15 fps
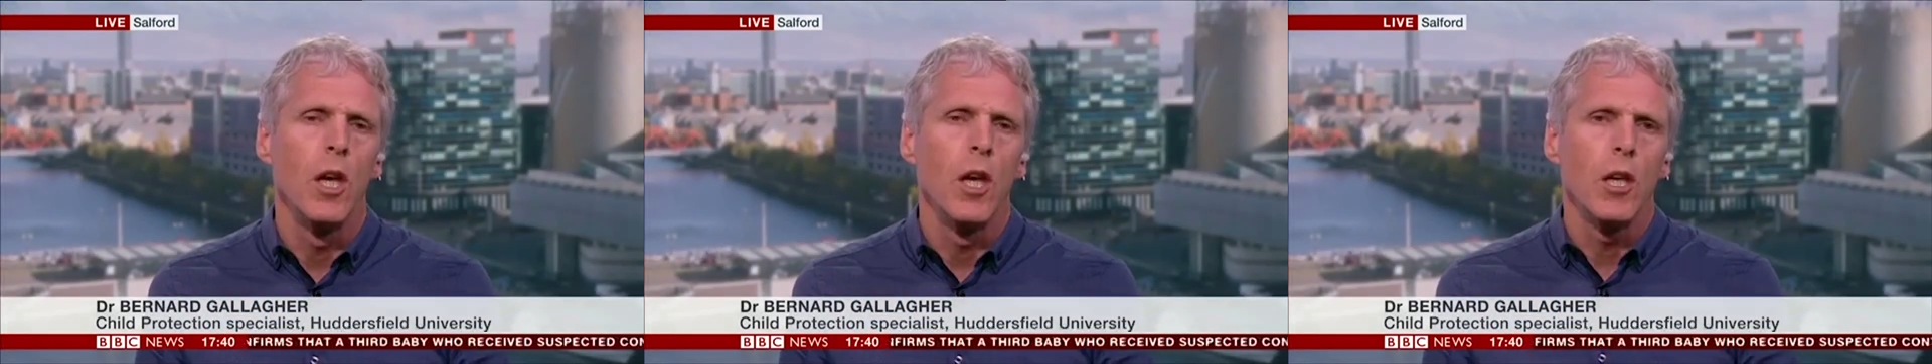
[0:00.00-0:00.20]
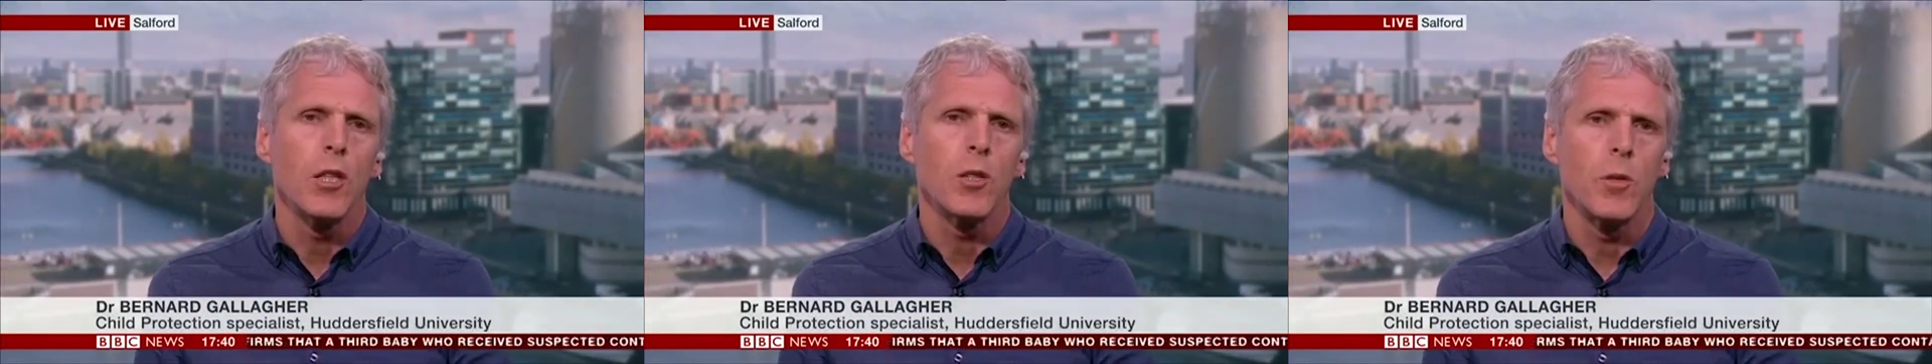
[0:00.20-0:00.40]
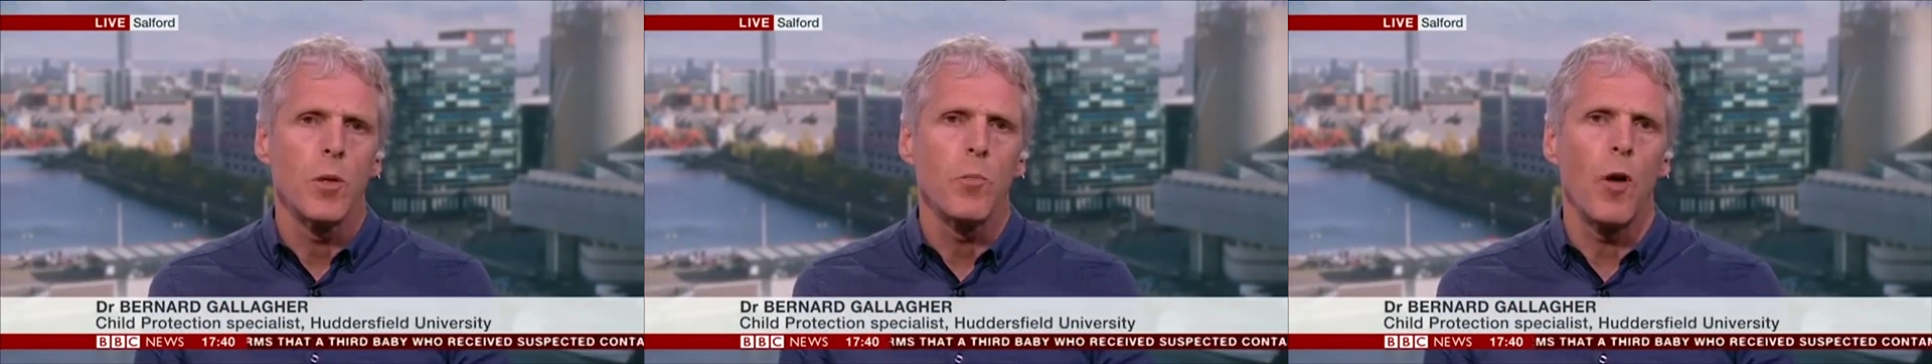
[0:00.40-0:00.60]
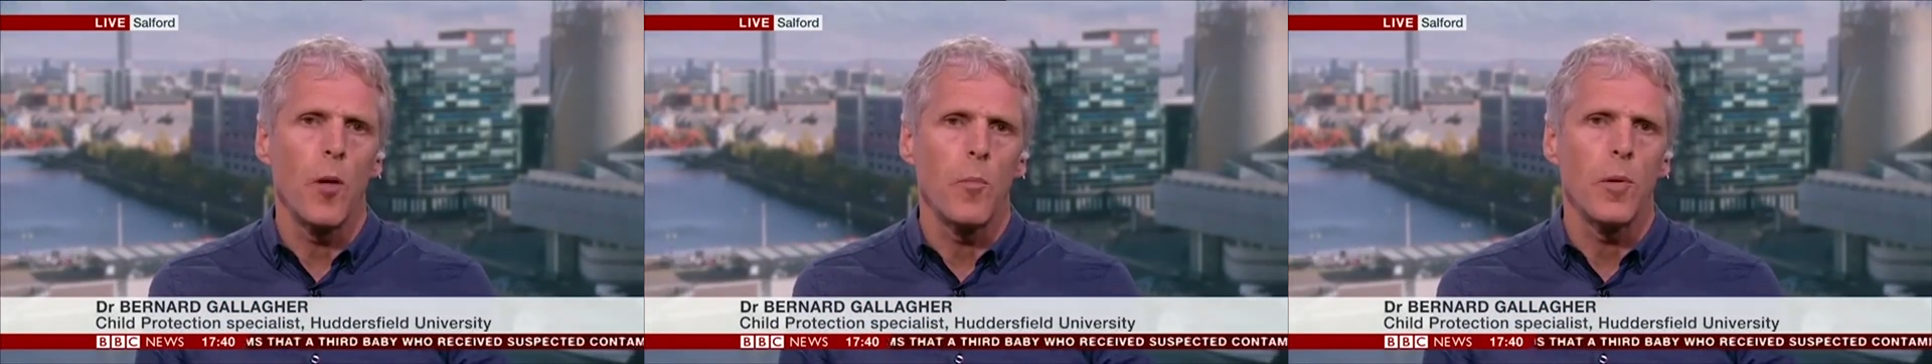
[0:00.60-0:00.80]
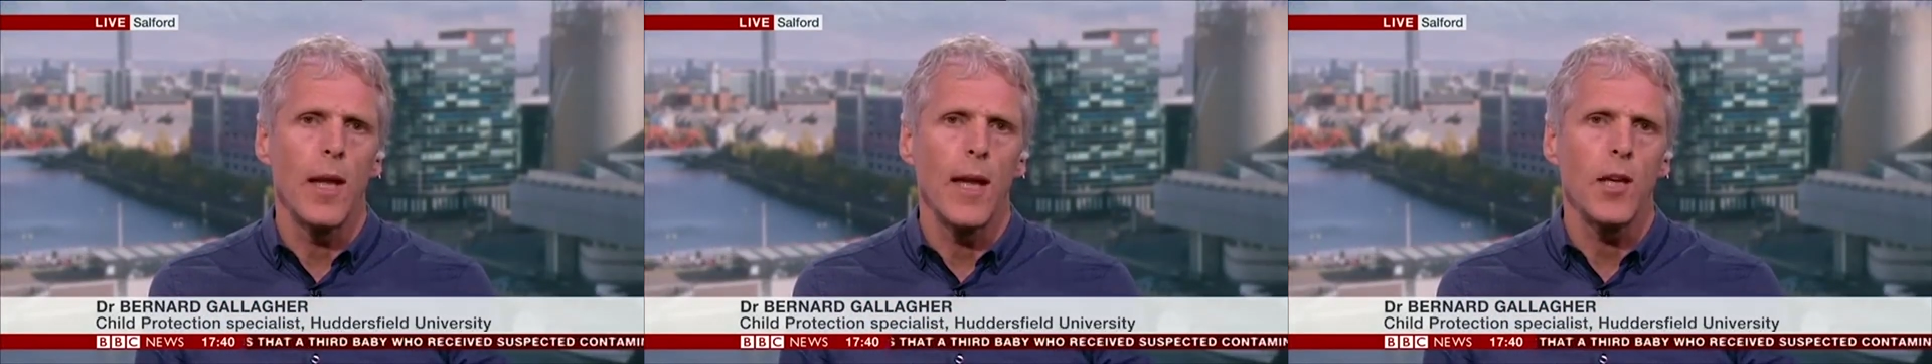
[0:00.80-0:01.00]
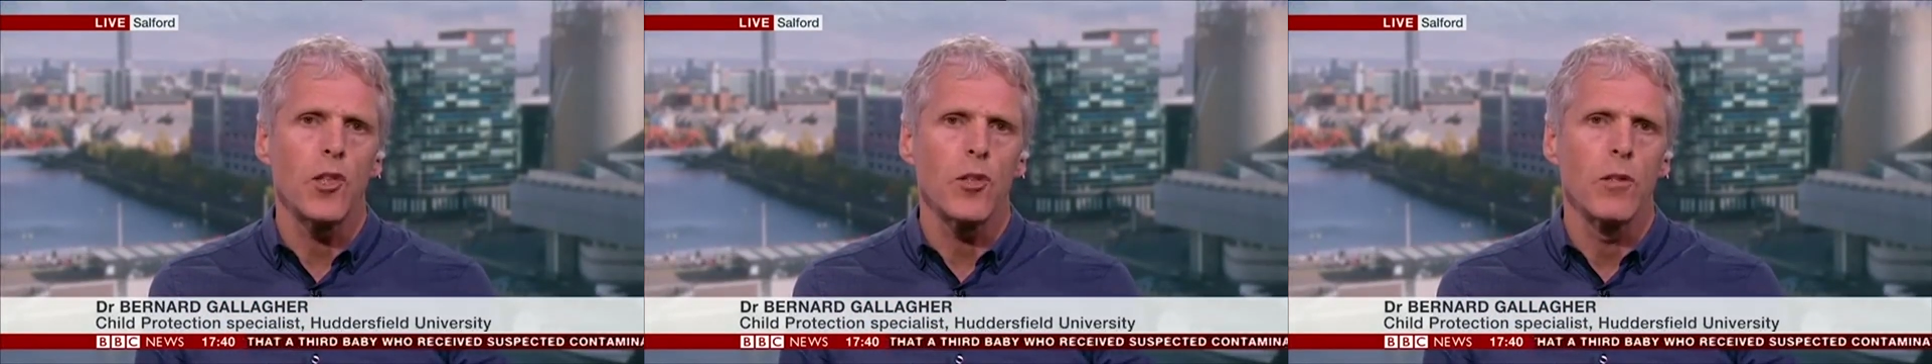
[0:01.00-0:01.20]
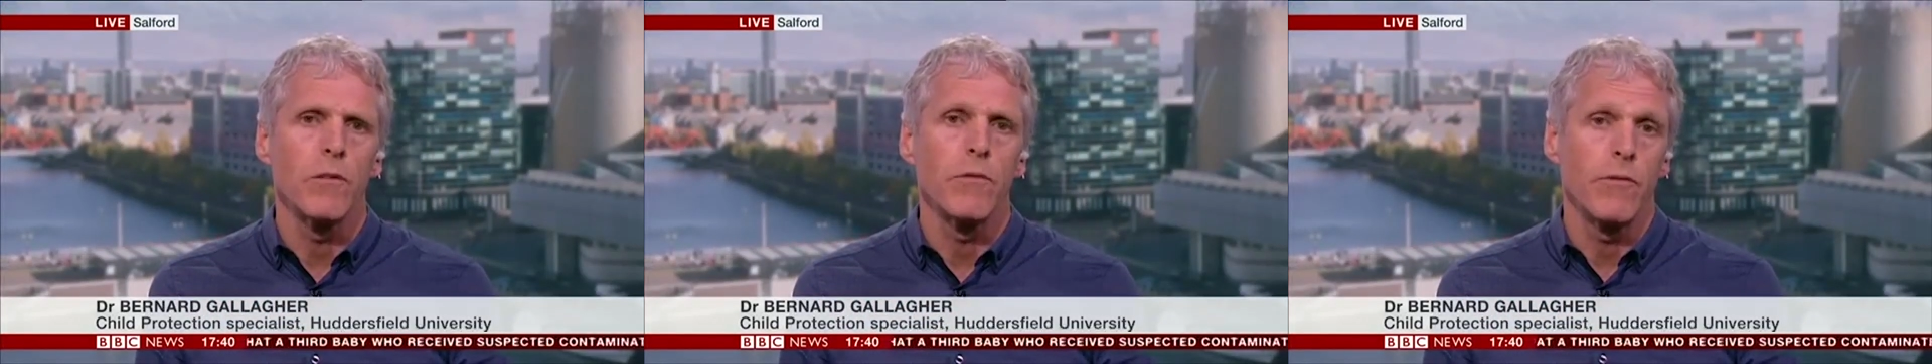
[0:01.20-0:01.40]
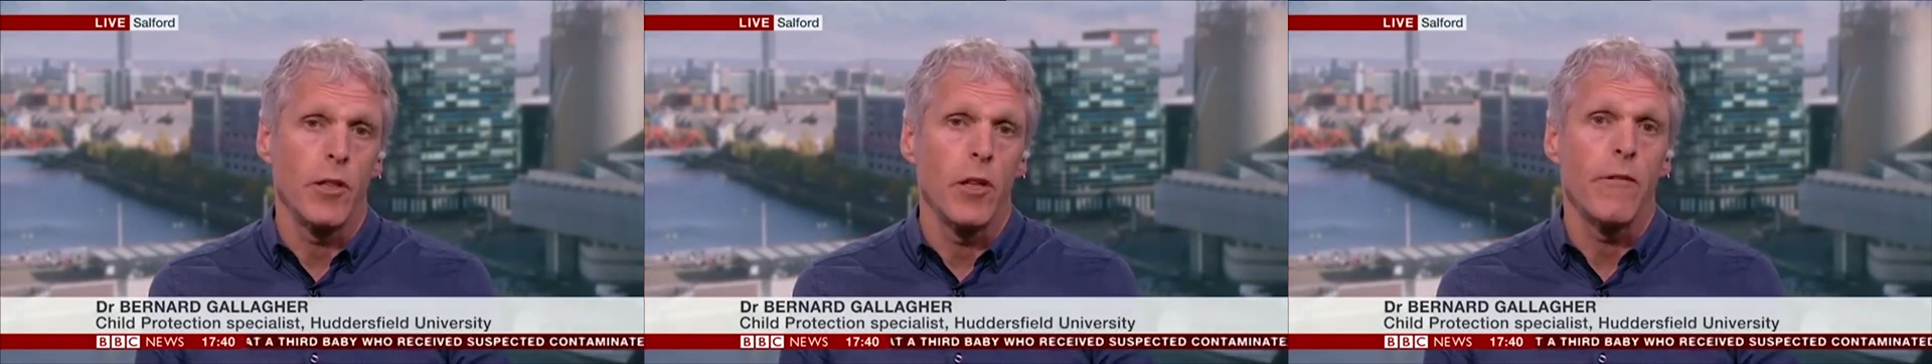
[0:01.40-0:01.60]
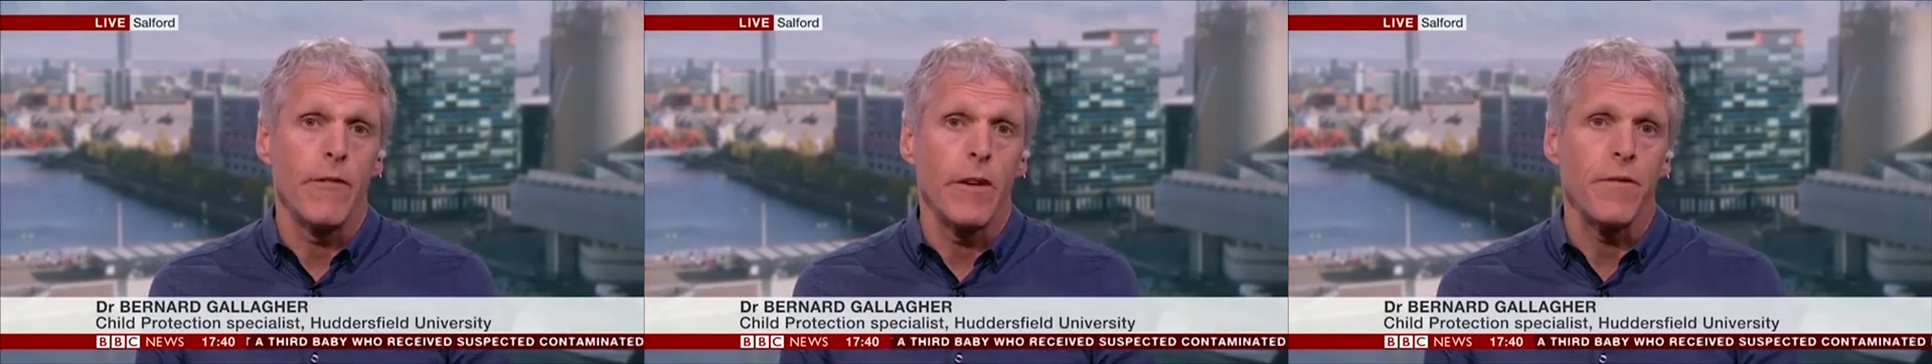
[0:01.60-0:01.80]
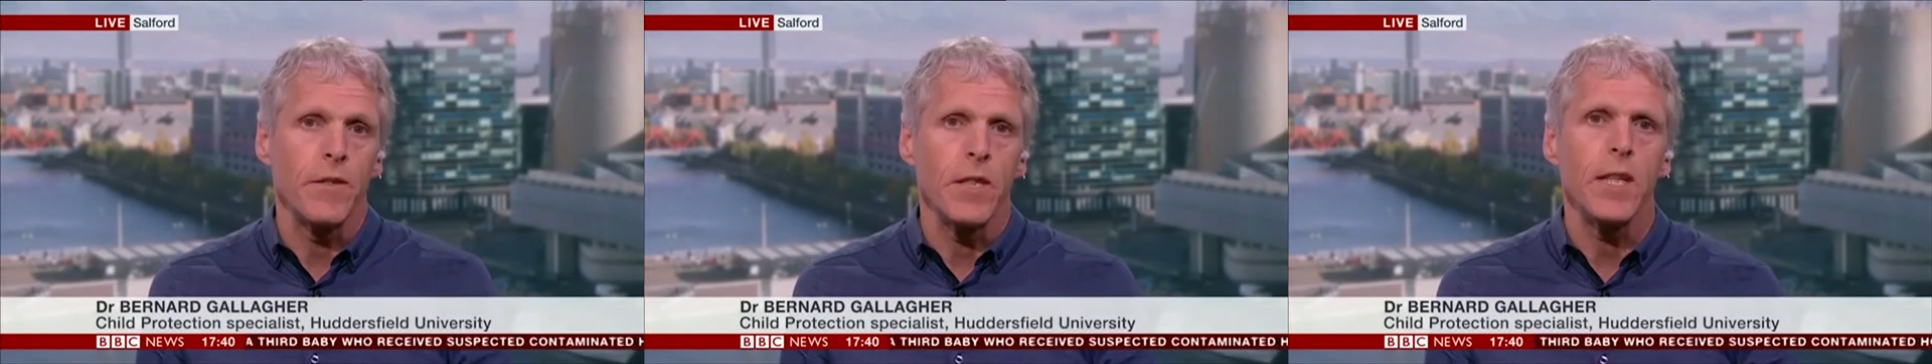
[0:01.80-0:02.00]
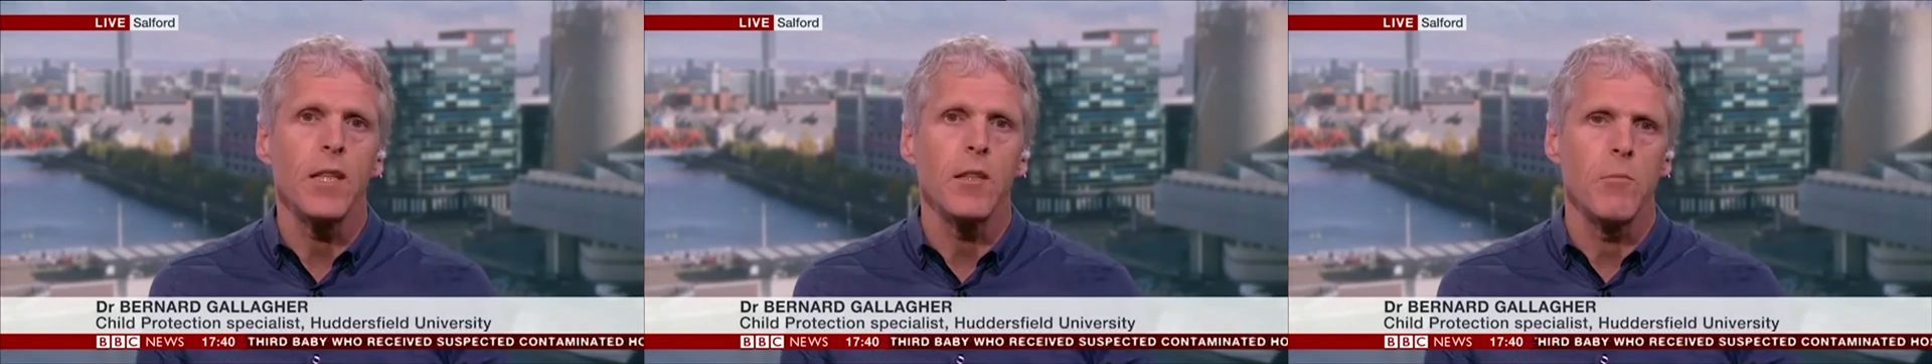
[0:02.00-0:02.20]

So in a population of you know 15